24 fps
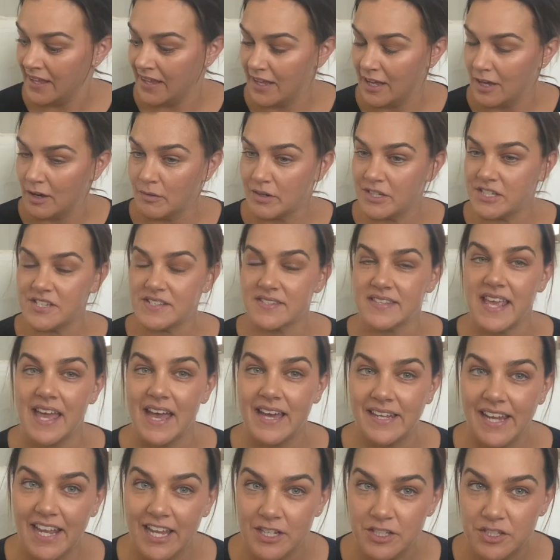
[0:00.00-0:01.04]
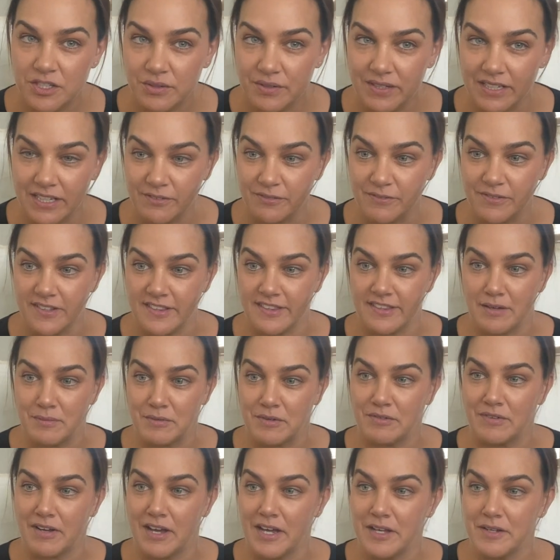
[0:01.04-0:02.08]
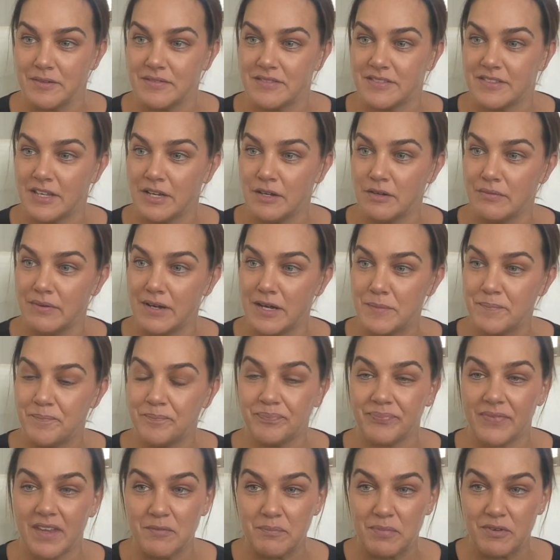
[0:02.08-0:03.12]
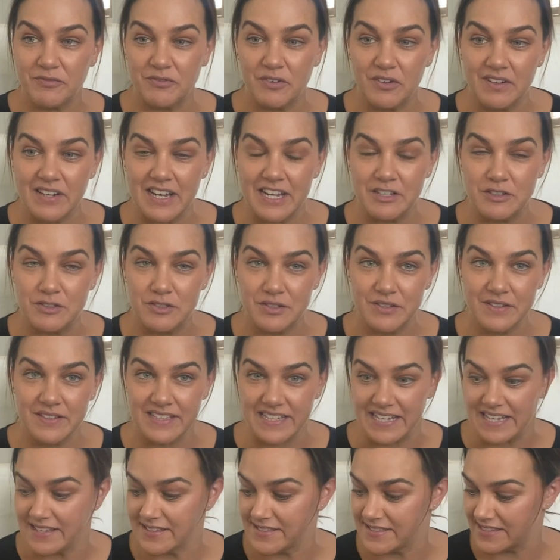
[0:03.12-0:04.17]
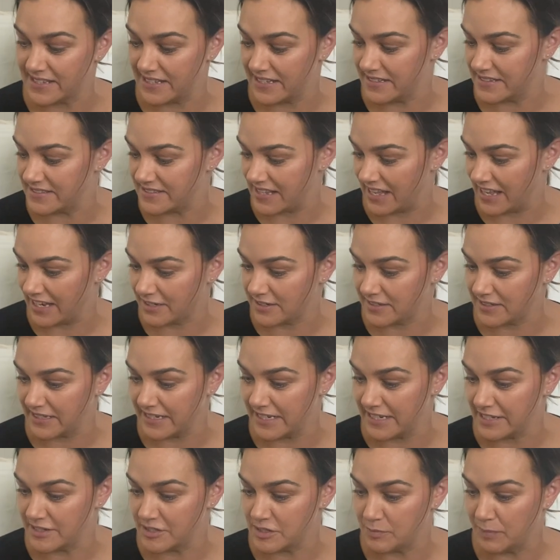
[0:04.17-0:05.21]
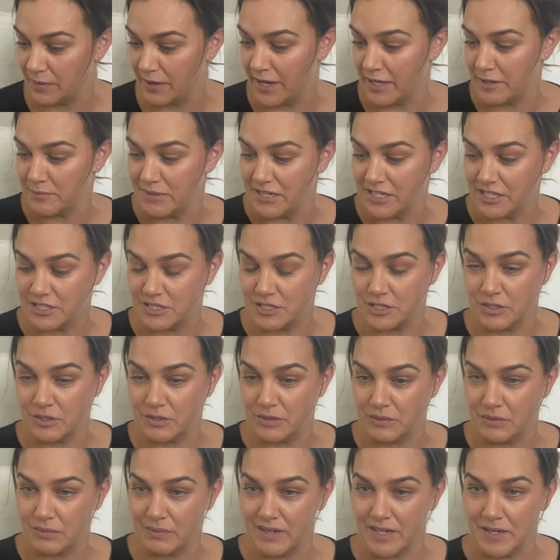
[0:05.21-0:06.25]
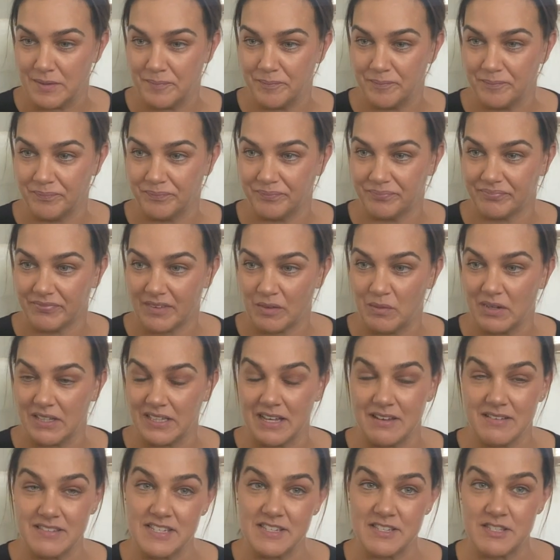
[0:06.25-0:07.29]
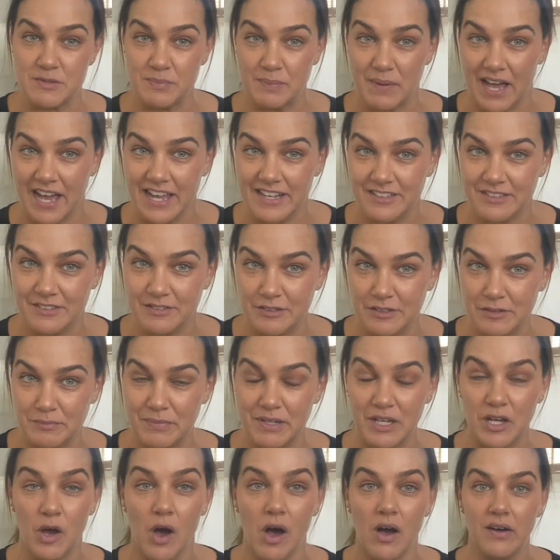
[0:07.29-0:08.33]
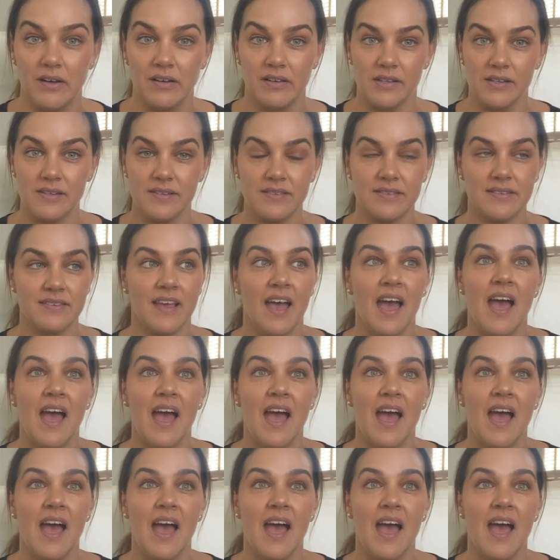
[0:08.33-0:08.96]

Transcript: which is counterintuitive for summer, right? So before I do this, it's actually inspired me to, I was inspired to do it because